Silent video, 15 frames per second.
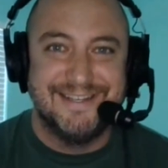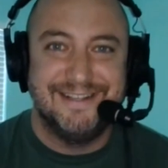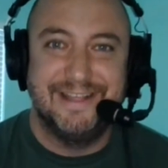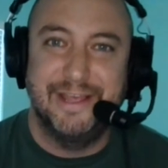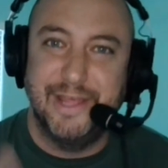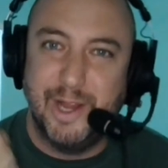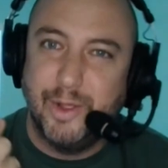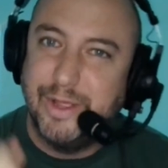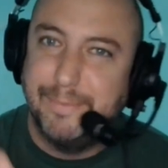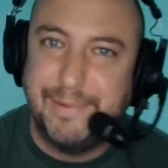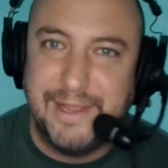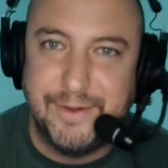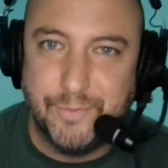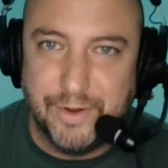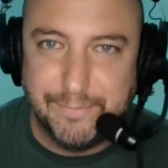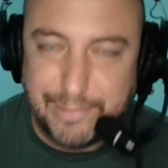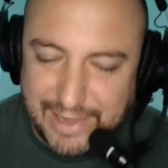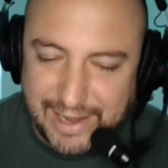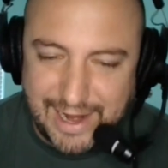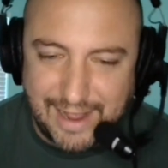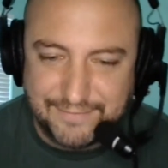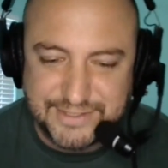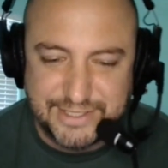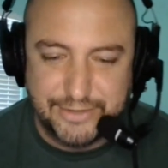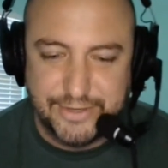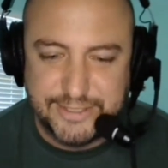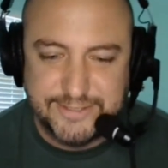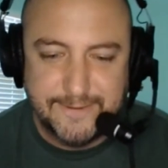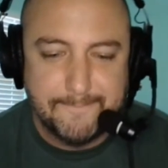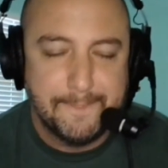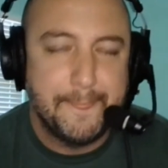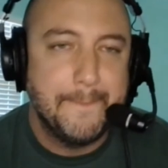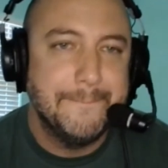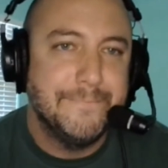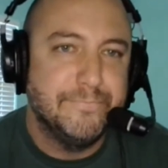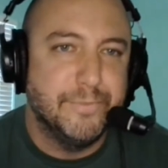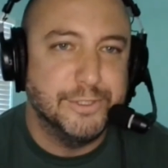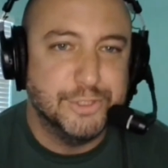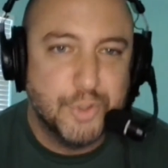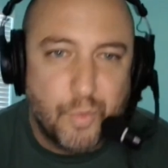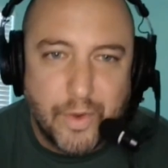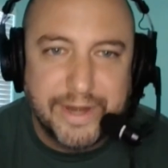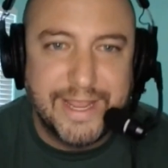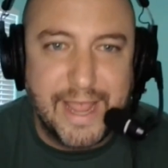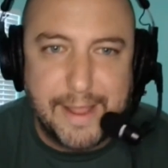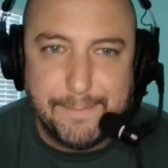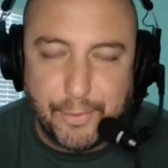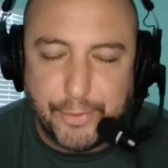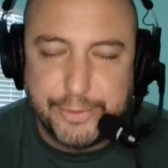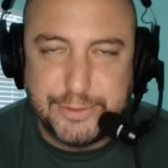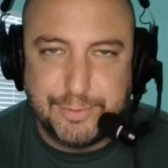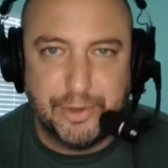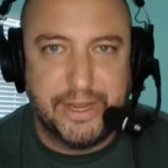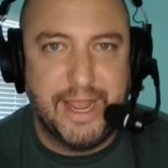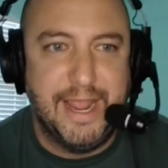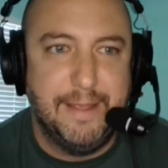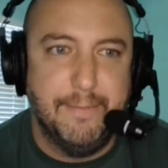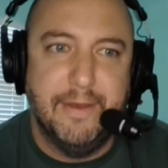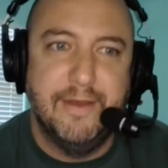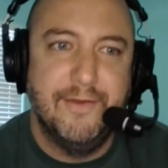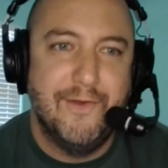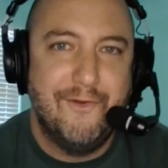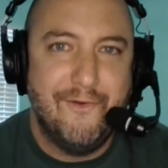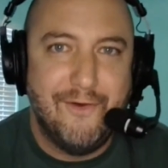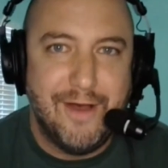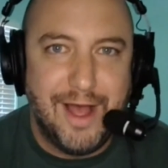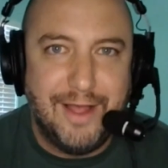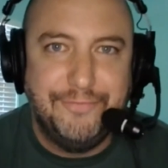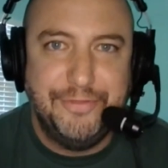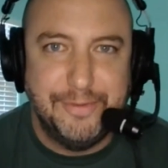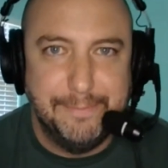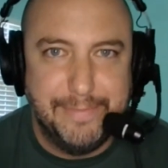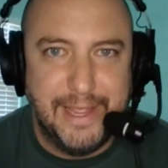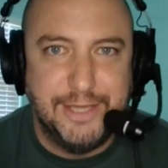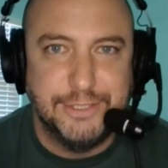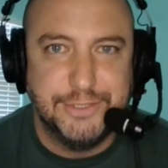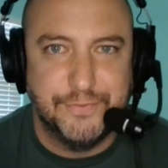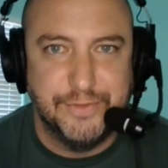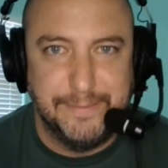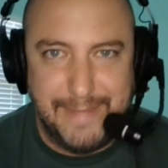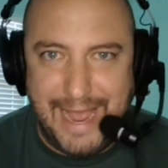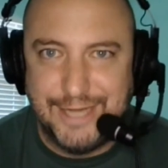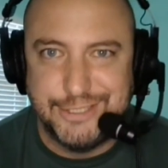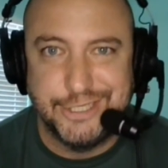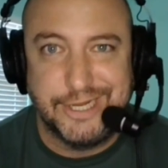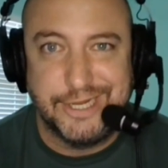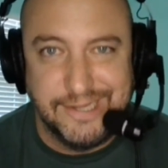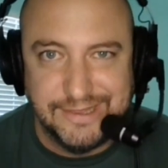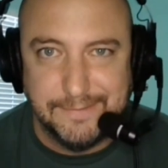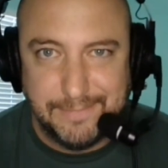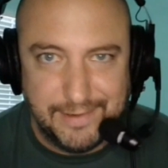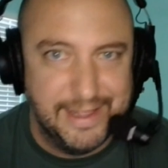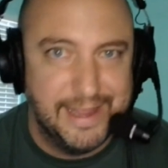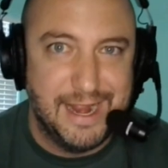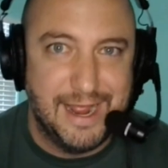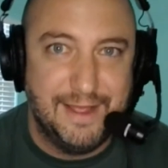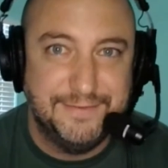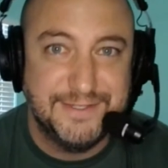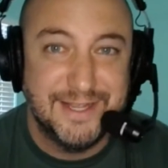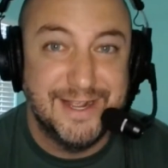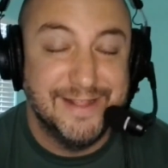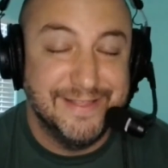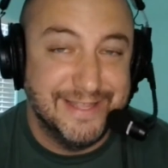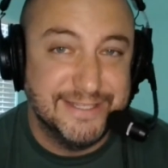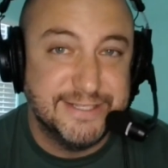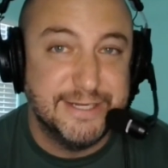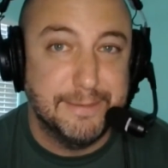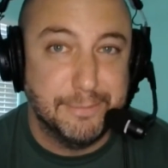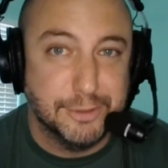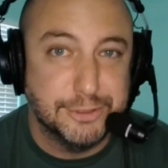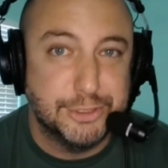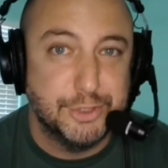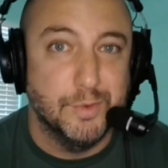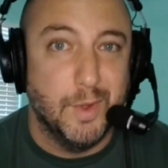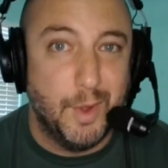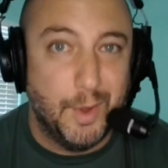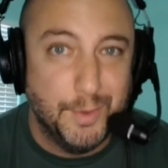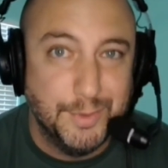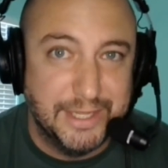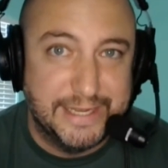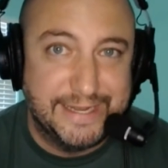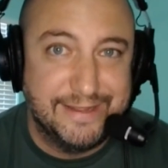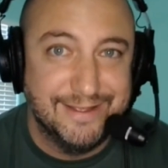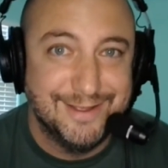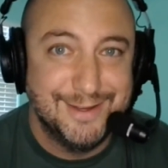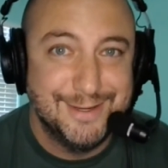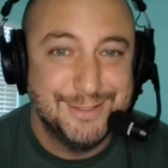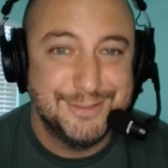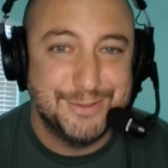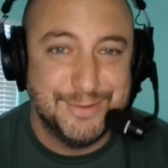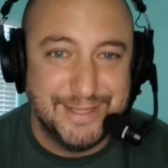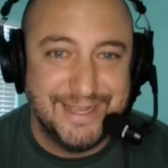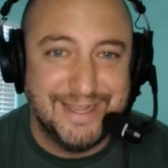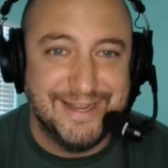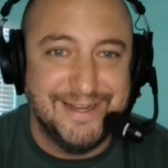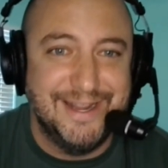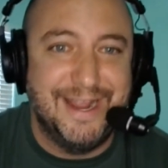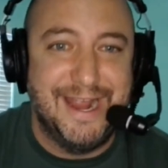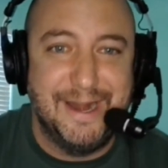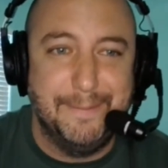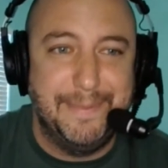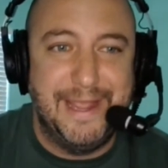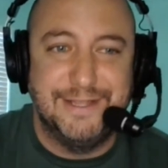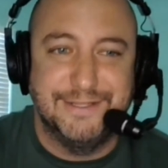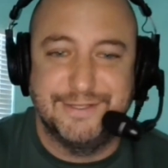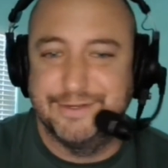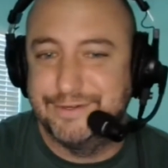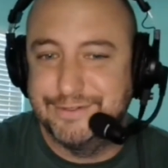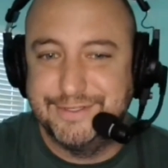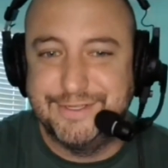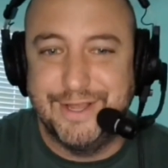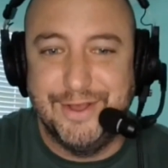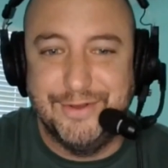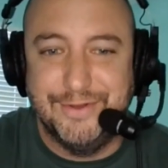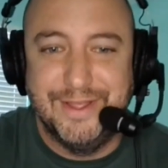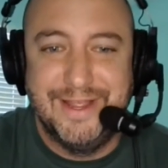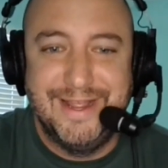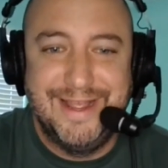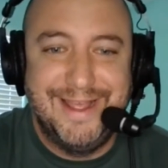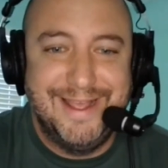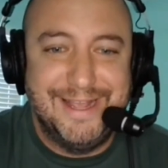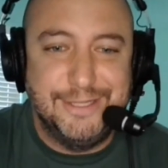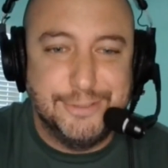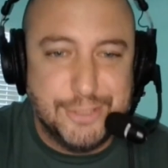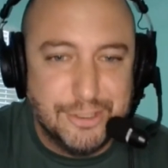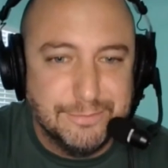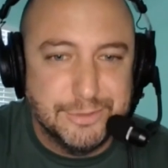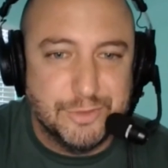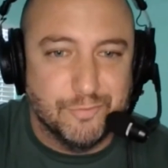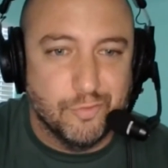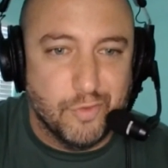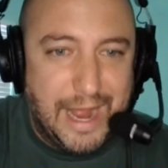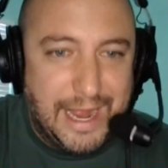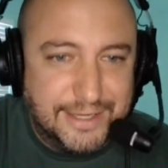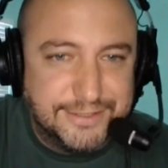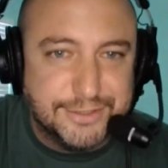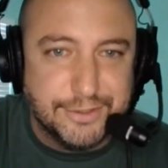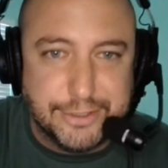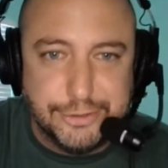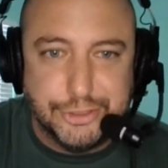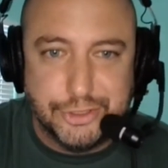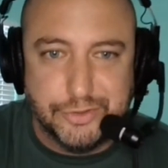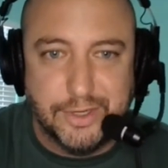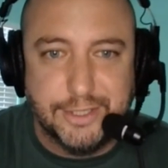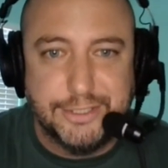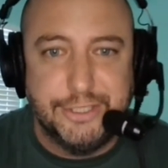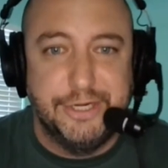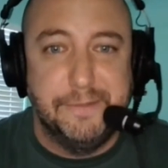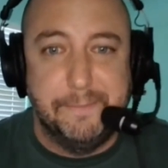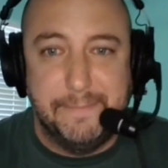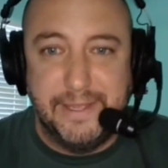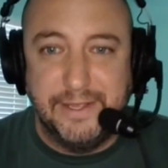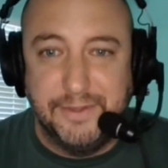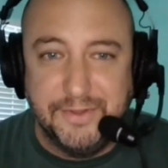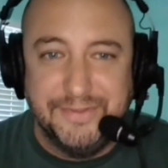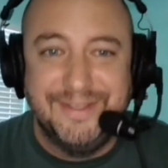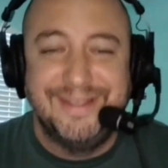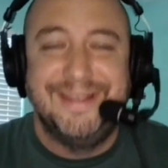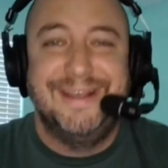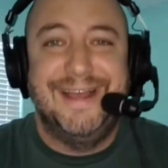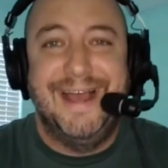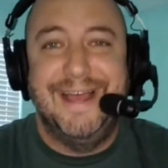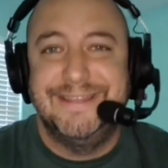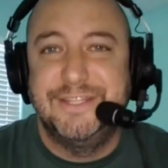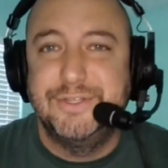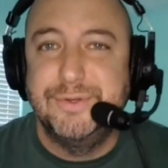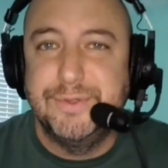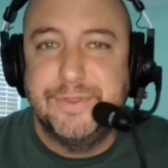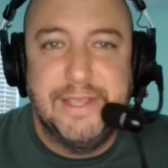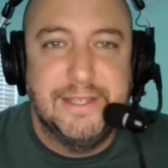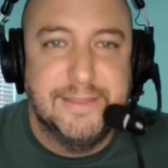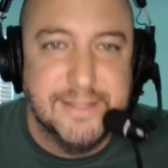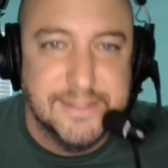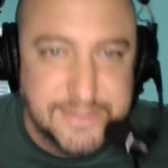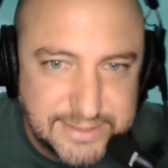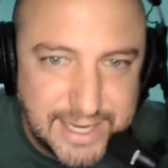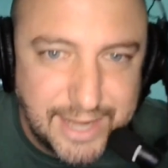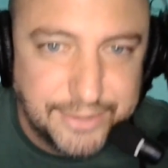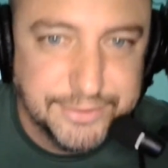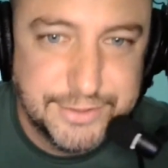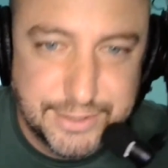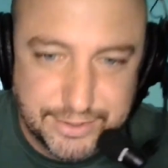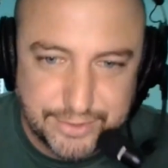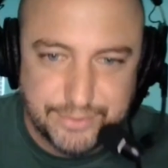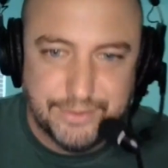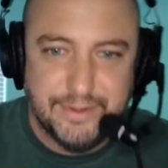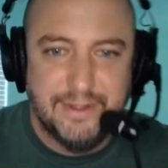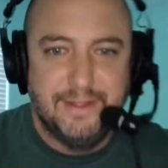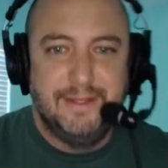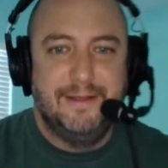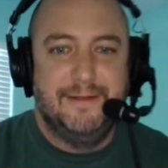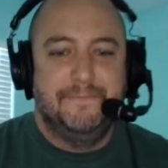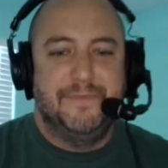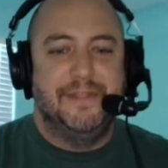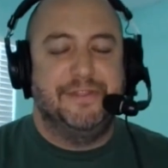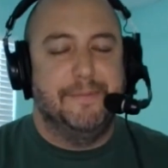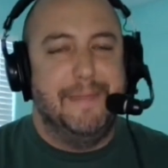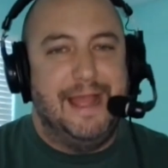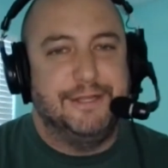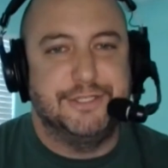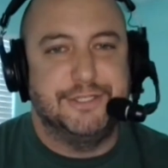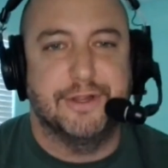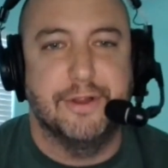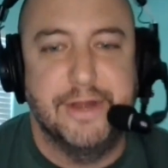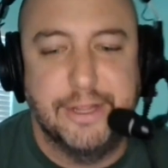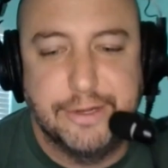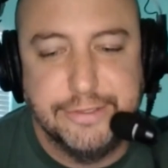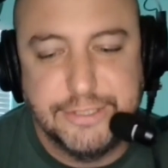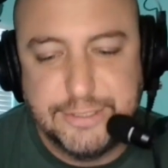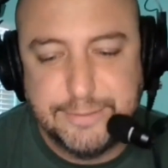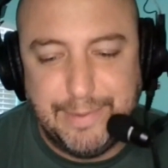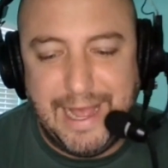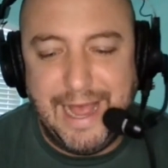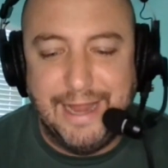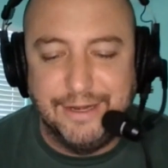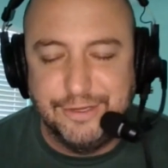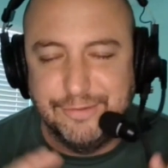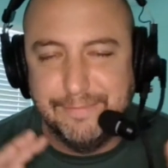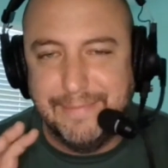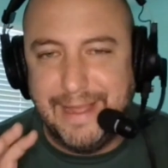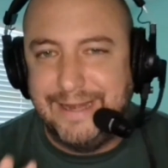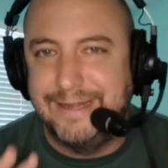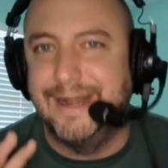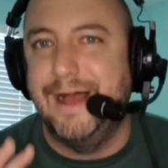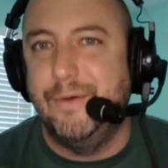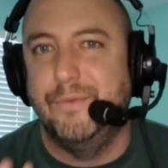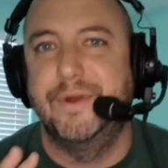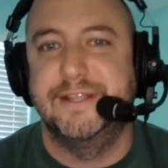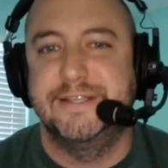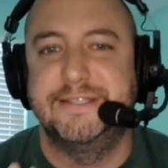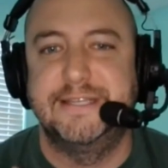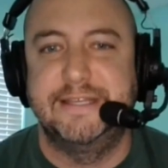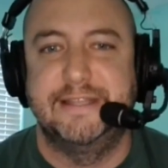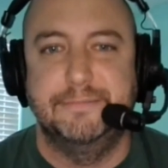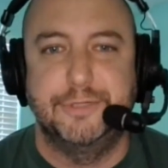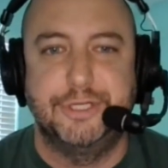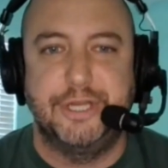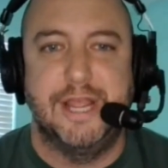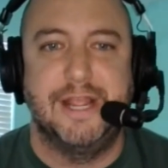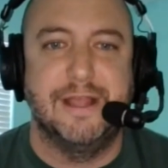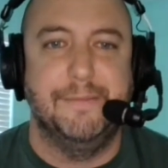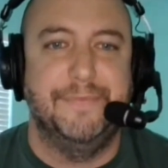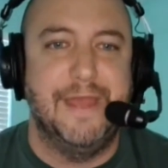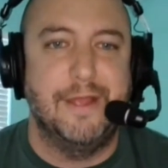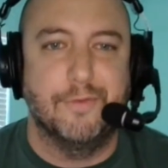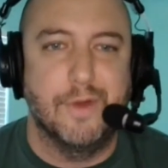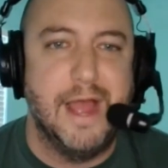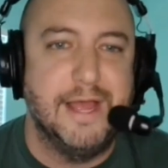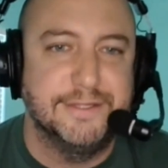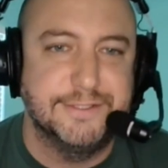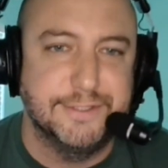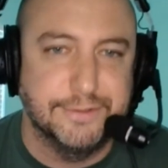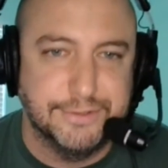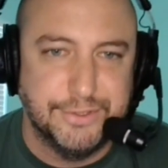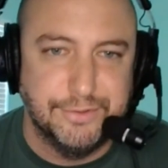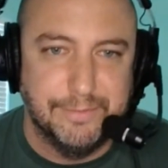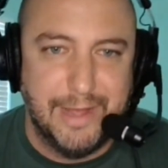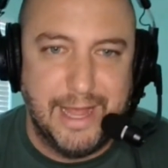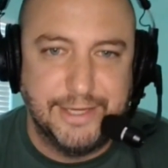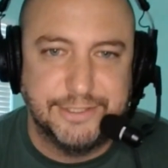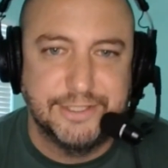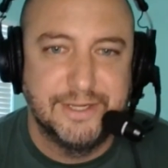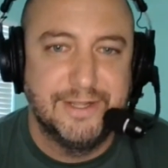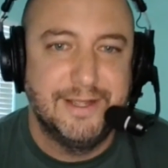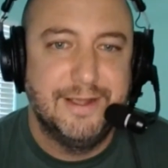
And they only played one playoff series, but 28 points per game off the bench for the Magic in the playoffs. That's number 2 only to the Indiana Pacers. So in terms of roster construction and build, I do think this tells you that the Magic are in a good spot. You might not want to see them shake up that roster too much.